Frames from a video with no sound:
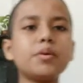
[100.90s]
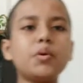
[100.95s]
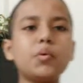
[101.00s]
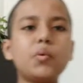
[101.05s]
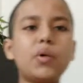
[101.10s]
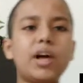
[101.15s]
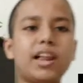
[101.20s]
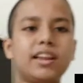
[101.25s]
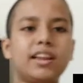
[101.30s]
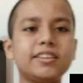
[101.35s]

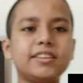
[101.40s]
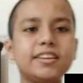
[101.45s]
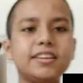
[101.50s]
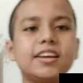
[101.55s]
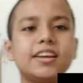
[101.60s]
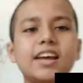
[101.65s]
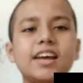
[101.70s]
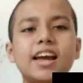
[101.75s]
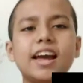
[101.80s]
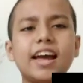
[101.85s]
Well,
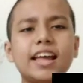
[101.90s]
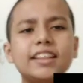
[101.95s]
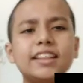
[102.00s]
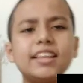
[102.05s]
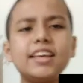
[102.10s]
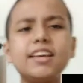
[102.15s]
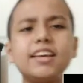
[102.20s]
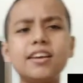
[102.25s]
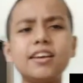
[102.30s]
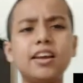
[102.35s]
I
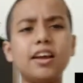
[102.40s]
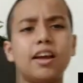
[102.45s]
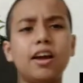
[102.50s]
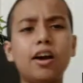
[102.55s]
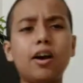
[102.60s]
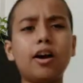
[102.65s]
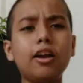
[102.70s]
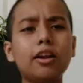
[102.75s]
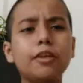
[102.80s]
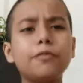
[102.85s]
think
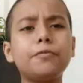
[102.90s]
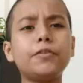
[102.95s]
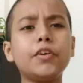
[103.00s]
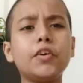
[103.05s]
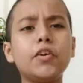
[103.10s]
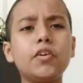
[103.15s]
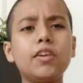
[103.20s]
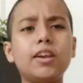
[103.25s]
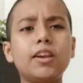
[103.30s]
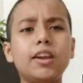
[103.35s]
all of
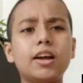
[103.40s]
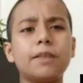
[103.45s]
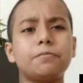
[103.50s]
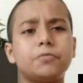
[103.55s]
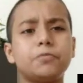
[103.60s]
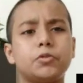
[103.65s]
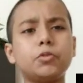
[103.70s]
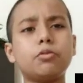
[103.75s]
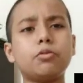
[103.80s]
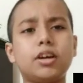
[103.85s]
you
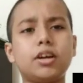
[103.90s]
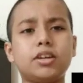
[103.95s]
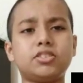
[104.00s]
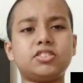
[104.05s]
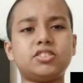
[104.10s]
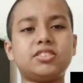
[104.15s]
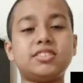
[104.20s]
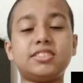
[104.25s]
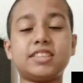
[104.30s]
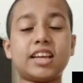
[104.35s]
love to
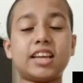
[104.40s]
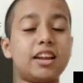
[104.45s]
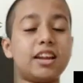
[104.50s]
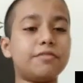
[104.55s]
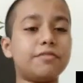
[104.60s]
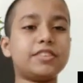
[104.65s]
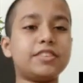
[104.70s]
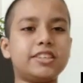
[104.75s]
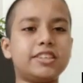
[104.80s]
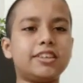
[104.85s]
watch
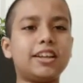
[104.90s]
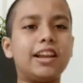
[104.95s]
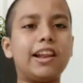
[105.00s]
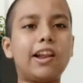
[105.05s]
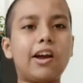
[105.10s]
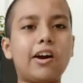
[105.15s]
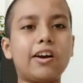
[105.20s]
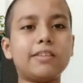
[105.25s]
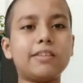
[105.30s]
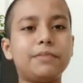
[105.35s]
television a
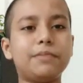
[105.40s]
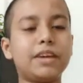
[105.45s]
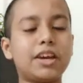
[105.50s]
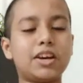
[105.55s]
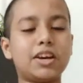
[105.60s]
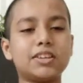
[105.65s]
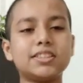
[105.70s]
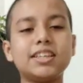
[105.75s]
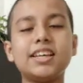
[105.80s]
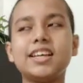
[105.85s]
lot,
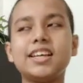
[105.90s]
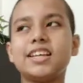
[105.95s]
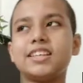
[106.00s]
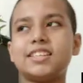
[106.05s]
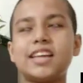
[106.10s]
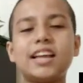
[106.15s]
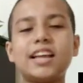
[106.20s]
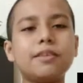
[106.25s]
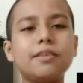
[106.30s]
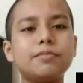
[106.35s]
because
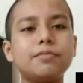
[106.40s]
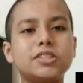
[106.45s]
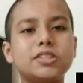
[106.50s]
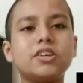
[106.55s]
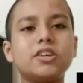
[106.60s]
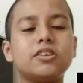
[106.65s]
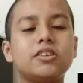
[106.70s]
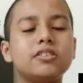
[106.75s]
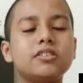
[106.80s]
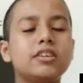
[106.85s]

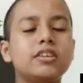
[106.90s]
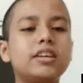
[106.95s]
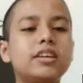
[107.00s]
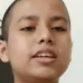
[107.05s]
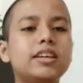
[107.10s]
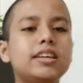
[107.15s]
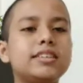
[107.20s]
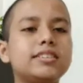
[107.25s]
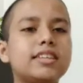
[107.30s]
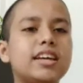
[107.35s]
television
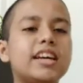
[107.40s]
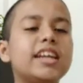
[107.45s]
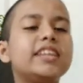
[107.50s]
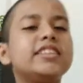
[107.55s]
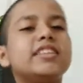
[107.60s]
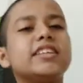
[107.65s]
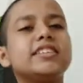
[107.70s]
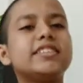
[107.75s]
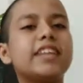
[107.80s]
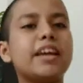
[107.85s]
is an
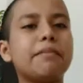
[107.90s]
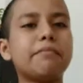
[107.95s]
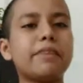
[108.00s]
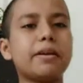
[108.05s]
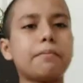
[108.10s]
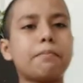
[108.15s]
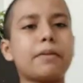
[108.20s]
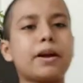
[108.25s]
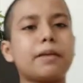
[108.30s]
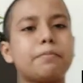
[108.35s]

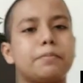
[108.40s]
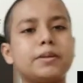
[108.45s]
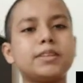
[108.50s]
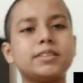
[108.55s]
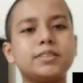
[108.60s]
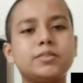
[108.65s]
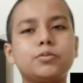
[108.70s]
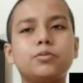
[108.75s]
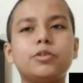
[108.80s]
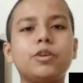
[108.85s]
entertainment
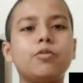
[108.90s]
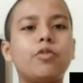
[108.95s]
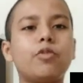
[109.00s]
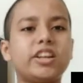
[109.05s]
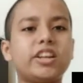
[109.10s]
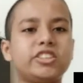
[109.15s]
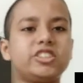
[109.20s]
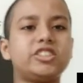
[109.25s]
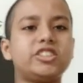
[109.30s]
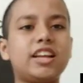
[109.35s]
purpose. We
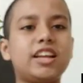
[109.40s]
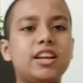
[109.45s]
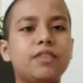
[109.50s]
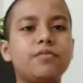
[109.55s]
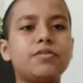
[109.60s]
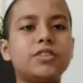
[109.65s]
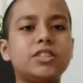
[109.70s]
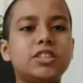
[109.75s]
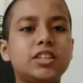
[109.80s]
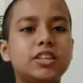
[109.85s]
watch
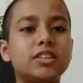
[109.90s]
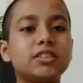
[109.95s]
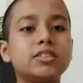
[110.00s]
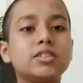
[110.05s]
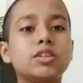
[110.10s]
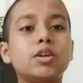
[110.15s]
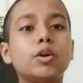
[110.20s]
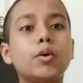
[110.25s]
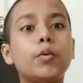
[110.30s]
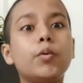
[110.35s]

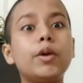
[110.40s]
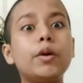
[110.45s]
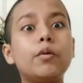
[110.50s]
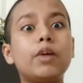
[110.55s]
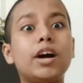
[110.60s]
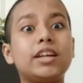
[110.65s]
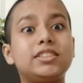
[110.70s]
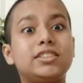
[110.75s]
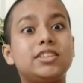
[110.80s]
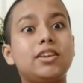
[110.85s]
televisions, we
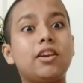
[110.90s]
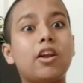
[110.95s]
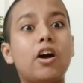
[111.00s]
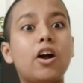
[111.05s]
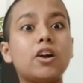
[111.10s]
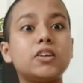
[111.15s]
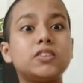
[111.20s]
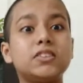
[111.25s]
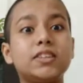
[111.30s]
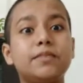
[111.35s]
watch
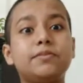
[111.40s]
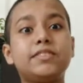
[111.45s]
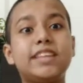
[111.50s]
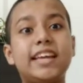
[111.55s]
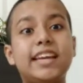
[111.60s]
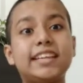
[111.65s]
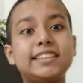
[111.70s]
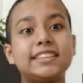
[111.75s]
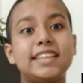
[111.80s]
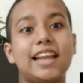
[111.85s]
lots of
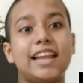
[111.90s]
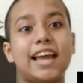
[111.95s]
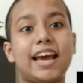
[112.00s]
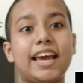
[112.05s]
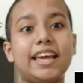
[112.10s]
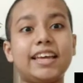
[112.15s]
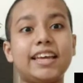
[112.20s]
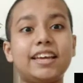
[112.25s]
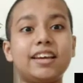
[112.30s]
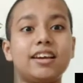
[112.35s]
things
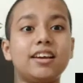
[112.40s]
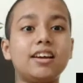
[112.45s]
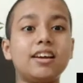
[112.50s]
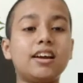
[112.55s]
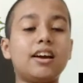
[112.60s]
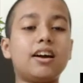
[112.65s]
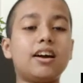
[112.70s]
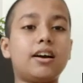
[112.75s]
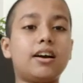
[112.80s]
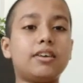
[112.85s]
like
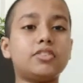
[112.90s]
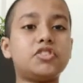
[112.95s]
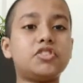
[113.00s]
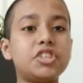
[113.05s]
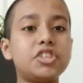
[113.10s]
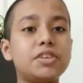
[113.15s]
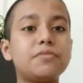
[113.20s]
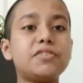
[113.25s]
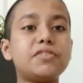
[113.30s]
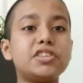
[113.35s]

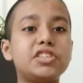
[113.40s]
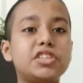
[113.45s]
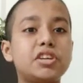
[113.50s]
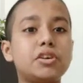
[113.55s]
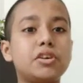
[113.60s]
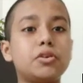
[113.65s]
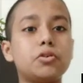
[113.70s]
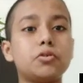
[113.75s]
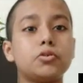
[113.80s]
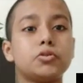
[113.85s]
TV
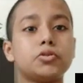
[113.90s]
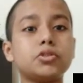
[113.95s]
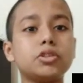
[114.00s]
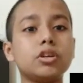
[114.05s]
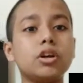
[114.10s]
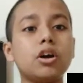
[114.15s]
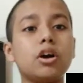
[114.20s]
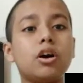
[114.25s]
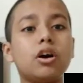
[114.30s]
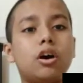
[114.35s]

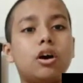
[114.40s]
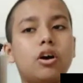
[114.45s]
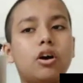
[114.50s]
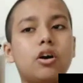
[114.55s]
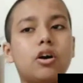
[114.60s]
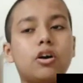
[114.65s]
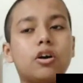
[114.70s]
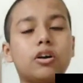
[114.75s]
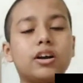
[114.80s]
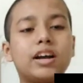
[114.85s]
shows
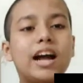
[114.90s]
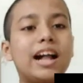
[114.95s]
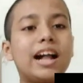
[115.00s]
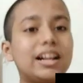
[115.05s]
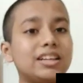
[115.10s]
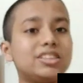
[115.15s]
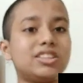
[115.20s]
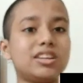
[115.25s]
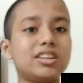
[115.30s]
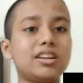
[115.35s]
or
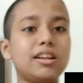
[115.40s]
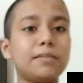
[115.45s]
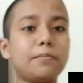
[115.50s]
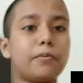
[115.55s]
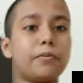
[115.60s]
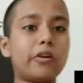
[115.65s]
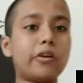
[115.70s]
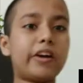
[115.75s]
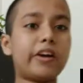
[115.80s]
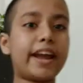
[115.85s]
cultural
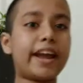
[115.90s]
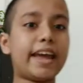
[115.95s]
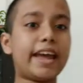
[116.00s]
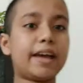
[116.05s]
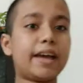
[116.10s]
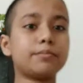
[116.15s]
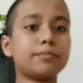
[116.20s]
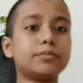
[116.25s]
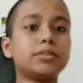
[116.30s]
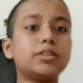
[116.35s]

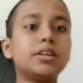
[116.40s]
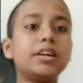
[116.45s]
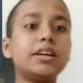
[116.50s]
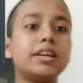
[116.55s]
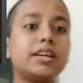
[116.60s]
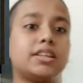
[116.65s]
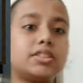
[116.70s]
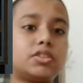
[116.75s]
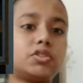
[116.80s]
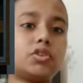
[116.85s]
programs,
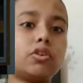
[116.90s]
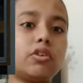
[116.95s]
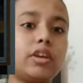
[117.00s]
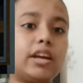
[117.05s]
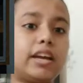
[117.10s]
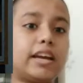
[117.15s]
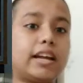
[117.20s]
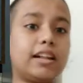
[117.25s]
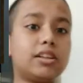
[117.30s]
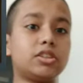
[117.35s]

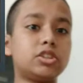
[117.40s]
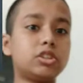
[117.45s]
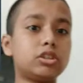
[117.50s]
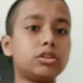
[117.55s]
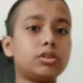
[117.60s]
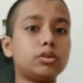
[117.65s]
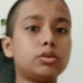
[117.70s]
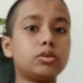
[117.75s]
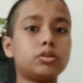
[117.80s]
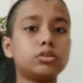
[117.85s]
historical
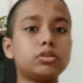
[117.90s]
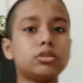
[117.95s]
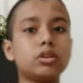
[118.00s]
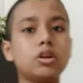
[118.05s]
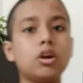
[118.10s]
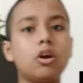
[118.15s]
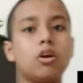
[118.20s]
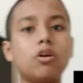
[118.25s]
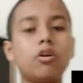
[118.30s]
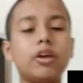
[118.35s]

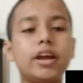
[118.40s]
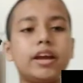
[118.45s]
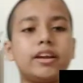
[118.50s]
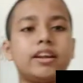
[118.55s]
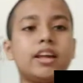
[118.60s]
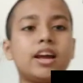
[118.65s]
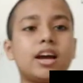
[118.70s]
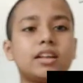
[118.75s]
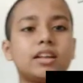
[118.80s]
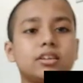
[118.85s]
shows, or
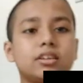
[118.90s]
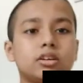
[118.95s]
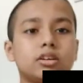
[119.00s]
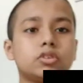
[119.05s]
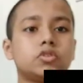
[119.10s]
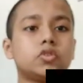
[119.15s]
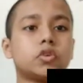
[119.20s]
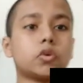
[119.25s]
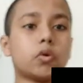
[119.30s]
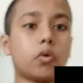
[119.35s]
any
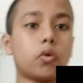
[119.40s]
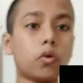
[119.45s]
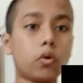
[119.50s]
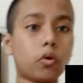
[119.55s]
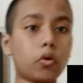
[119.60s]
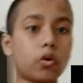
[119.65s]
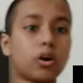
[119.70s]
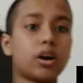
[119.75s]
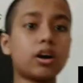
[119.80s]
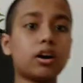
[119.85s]
other
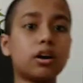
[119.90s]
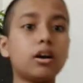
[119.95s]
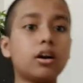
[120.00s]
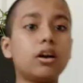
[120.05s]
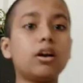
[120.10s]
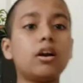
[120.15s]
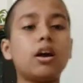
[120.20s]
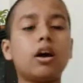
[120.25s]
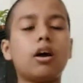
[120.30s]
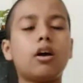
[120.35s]
tour
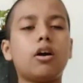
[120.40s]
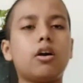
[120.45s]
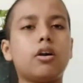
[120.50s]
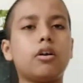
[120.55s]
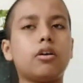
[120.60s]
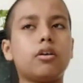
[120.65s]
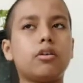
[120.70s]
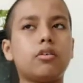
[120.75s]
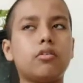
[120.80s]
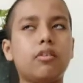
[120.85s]

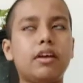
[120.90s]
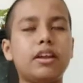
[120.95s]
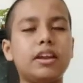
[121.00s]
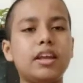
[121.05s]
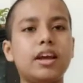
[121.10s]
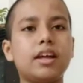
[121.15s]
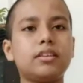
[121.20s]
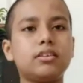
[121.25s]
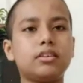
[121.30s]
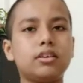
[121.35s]
or
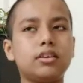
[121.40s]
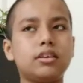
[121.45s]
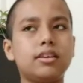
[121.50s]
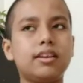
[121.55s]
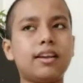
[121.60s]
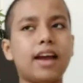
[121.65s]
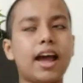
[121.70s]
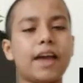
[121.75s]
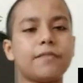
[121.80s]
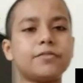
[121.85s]
any
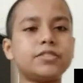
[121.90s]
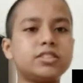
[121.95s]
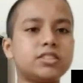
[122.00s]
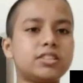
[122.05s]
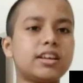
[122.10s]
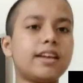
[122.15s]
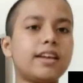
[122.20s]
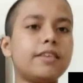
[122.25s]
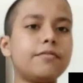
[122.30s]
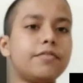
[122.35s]
other
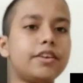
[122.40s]
lifestyle